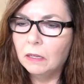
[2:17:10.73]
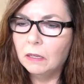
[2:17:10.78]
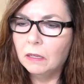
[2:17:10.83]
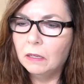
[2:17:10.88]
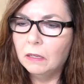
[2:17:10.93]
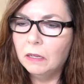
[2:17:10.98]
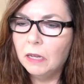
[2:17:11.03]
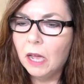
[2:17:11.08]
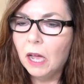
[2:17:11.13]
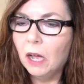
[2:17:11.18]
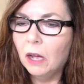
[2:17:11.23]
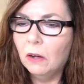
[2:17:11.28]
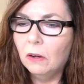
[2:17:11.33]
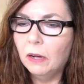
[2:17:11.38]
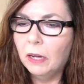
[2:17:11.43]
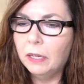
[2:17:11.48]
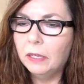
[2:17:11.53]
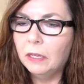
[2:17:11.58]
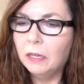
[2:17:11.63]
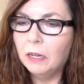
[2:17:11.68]
No,
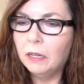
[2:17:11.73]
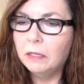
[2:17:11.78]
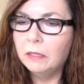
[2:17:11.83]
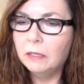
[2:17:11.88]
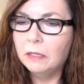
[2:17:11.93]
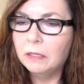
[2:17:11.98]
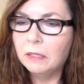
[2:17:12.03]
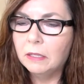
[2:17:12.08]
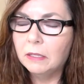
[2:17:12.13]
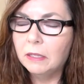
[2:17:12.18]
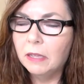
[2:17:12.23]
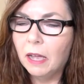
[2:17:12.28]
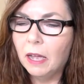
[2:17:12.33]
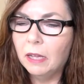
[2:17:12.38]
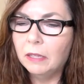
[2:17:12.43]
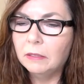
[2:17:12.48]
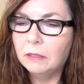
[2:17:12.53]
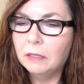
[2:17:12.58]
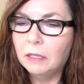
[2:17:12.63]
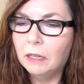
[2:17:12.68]
I, I this is
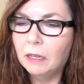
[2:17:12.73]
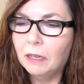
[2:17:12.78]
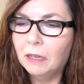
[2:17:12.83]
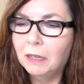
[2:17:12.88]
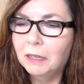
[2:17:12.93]
not uh